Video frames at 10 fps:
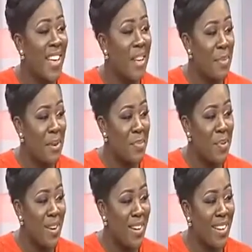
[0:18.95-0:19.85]
a bit
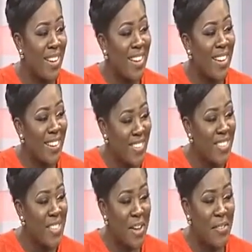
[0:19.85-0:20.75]
more. Good
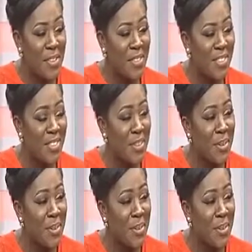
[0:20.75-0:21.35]
to have you on the show.